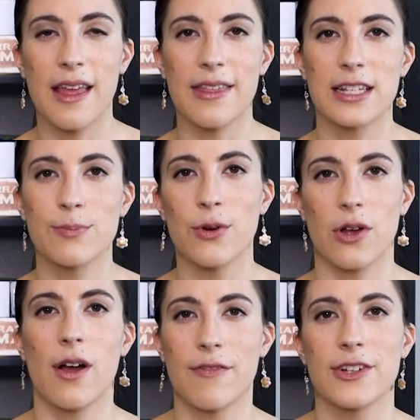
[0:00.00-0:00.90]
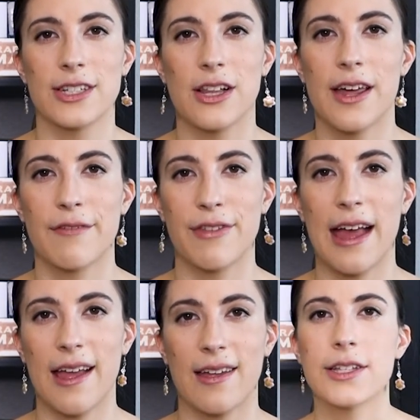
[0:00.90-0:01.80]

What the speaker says: then this book offers a lot of that.